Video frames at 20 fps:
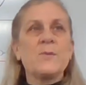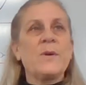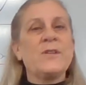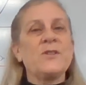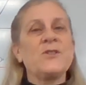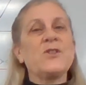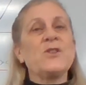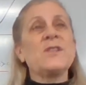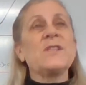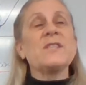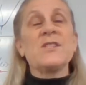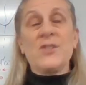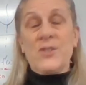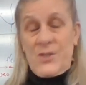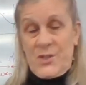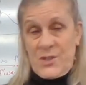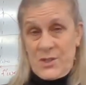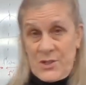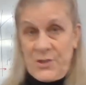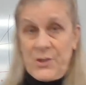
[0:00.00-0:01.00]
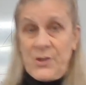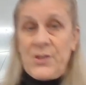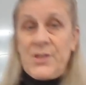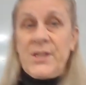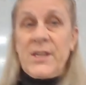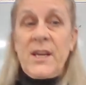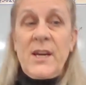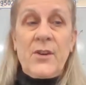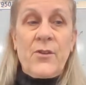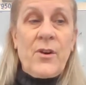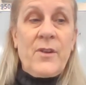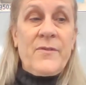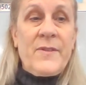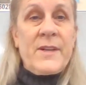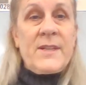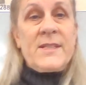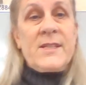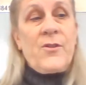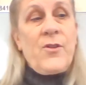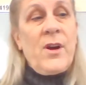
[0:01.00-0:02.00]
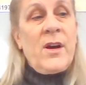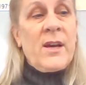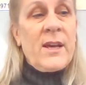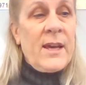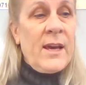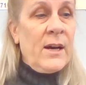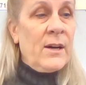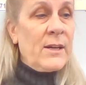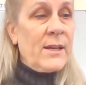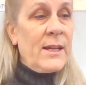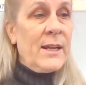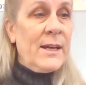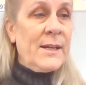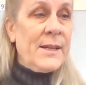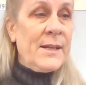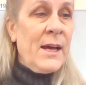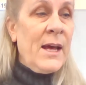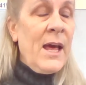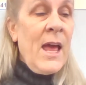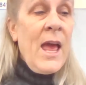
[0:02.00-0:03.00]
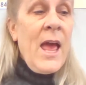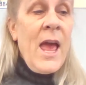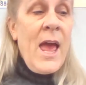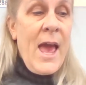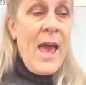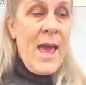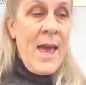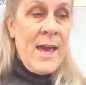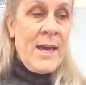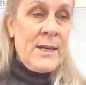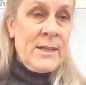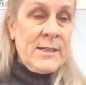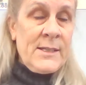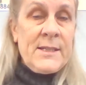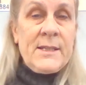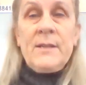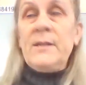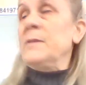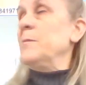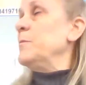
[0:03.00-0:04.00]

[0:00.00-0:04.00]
way to do this is just using our graphics calculator and